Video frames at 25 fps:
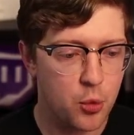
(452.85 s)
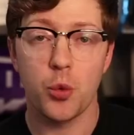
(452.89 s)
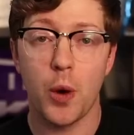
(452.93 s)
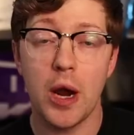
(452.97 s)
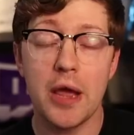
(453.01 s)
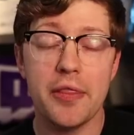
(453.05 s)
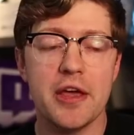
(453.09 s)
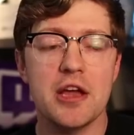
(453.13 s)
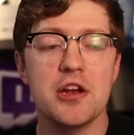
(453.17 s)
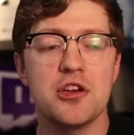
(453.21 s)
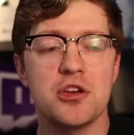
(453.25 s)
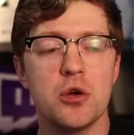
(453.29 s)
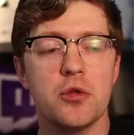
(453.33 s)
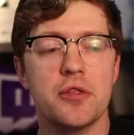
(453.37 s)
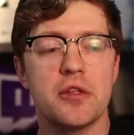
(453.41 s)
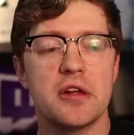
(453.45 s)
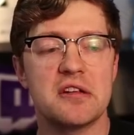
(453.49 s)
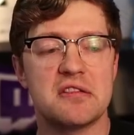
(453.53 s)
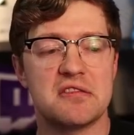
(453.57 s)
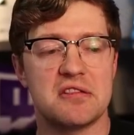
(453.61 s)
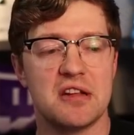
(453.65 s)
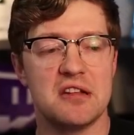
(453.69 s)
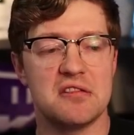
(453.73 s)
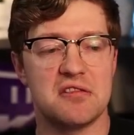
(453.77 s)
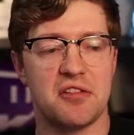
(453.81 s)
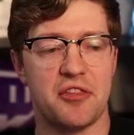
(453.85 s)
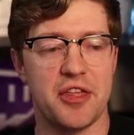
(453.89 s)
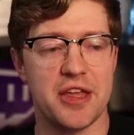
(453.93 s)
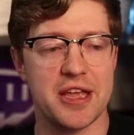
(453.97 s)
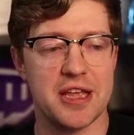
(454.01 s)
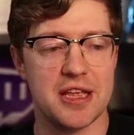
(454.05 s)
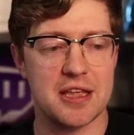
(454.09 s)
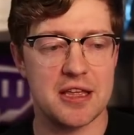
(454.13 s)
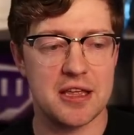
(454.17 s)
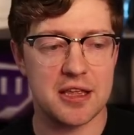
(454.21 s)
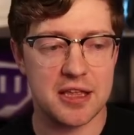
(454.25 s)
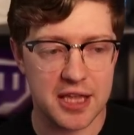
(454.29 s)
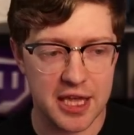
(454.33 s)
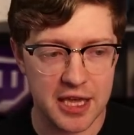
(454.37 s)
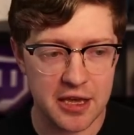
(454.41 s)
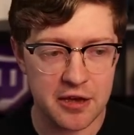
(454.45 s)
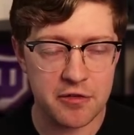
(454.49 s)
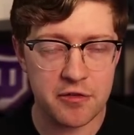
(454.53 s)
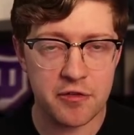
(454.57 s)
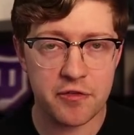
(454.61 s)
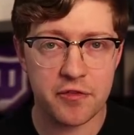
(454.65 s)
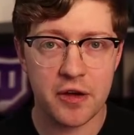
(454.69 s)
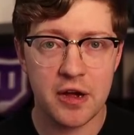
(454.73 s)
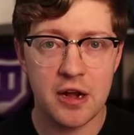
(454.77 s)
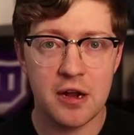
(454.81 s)
The way they do this is they
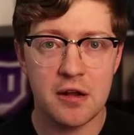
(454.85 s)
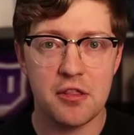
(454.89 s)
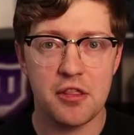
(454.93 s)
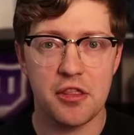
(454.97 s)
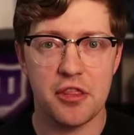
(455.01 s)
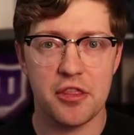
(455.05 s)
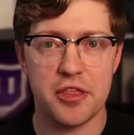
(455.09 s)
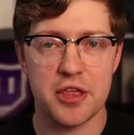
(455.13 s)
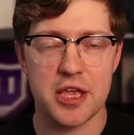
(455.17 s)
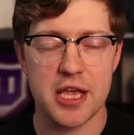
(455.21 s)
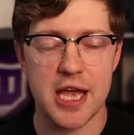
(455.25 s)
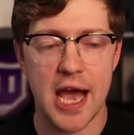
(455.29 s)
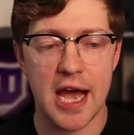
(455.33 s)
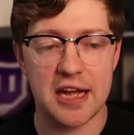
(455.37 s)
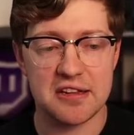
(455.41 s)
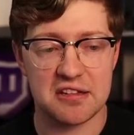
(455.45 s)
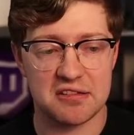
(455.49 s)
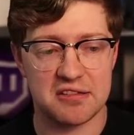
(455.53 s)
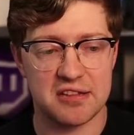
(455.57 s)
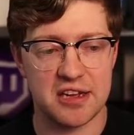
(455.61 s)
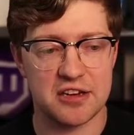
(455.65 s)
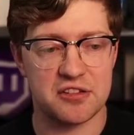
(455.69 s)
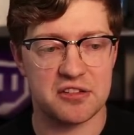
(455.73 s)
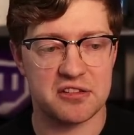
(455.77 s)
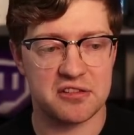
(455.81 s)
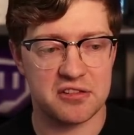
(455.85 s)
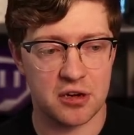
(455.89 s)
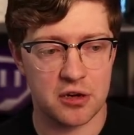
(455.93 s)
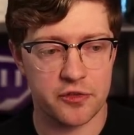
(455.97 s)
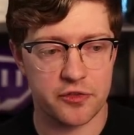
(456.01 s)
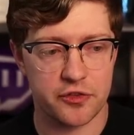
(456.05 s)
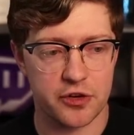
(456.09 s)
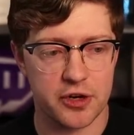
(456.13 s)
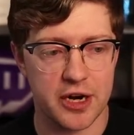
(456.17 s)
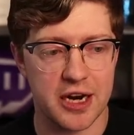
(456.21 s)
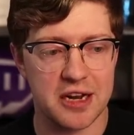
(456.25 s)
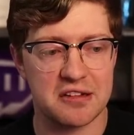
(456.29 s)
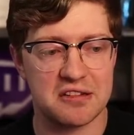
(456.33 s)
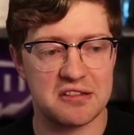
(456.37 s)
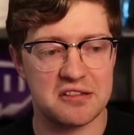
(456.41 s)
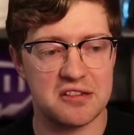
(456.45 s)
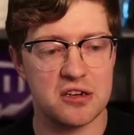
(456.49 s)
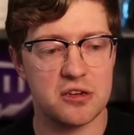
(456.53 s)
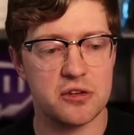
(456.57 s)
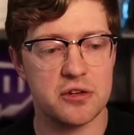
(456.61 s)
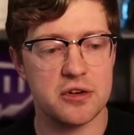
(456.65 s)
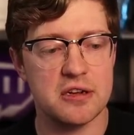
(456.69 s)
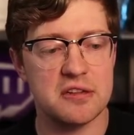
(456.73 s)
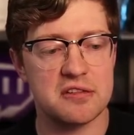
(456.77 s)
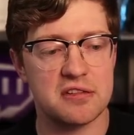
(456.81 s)
give the SSH server a
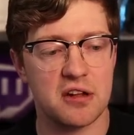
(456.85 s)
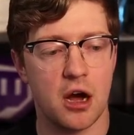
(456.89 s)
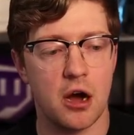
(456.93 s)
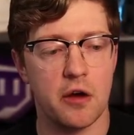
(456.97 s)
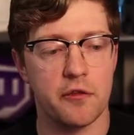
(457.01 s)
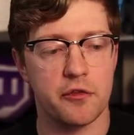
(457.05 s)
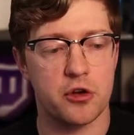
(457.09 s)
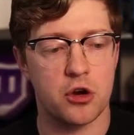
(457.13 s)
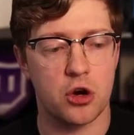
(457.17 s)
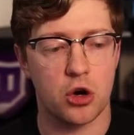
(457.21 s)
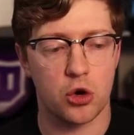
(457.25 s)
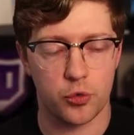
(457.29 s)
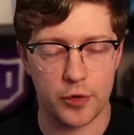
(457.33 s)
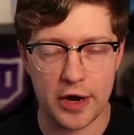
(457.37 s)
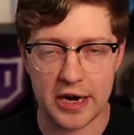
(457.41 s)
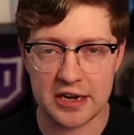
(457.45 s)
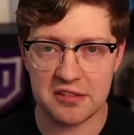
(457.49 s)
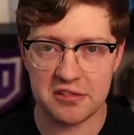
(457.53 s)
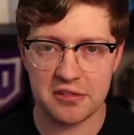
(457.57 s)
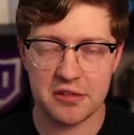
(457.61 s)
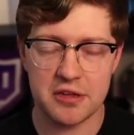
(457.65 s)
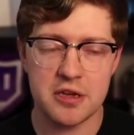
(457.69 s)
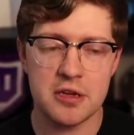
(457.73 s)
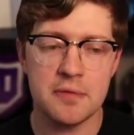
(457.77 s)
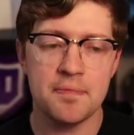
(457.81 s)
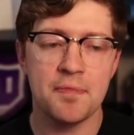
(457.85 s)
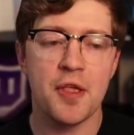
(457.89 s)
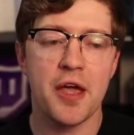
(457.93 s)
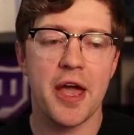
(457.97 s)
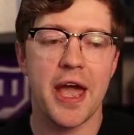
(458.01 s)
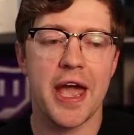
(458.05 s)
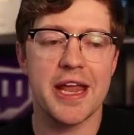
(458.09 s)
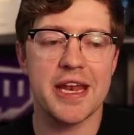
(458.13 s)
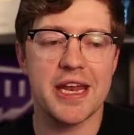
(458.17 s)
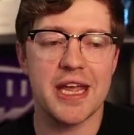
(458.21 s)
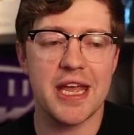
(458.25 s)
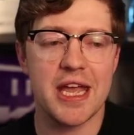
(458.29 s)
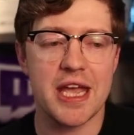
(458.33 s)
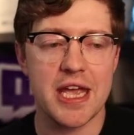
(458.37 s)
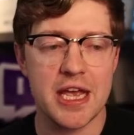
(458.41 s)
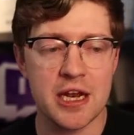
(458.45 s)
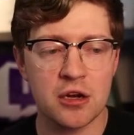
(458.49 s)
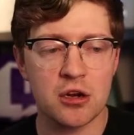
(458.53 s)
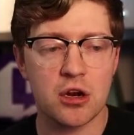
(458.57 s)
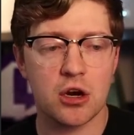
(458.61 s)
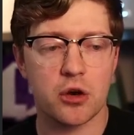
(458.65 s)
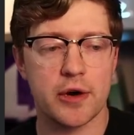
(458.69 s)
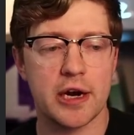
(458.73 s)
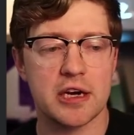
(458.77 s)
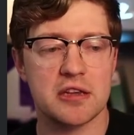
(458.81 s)
series of correctly and
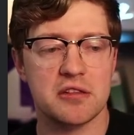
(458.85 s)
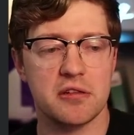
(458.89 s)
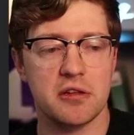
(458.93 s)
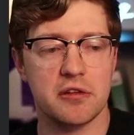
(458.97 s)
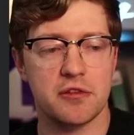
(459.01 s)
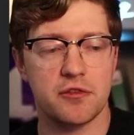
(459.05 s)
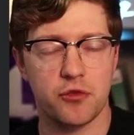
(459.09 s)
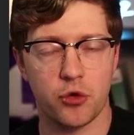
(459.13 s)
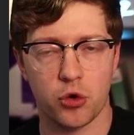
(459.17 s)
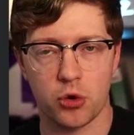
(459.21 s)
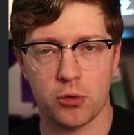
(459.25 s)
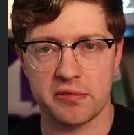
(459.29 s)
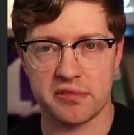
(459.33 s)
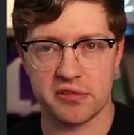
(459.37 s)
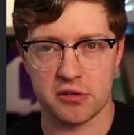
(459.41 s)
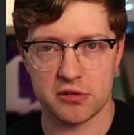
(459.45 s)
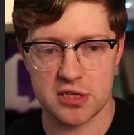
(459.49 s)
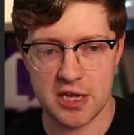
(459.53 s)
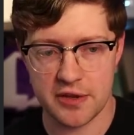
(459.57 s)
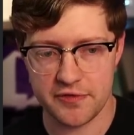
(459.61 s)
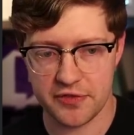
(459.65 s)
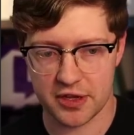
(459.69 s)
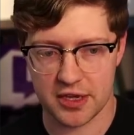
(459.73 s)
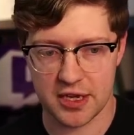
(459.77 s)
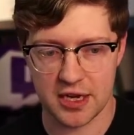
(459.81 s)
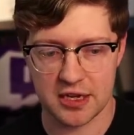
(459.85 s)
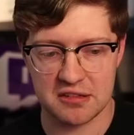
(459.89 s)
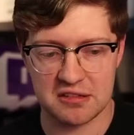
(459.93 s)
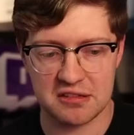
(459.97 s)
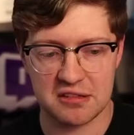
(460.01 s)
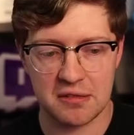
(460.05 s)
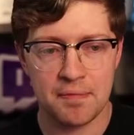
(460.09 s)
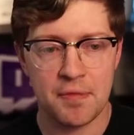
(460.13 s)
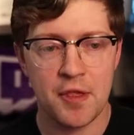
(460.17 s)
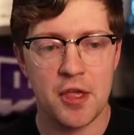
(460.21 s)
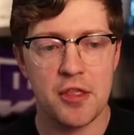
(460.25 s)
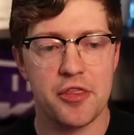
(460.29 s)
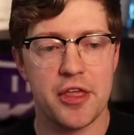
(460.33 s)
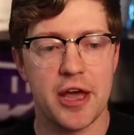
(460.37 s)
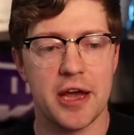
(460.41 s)
incorrectly formed certificates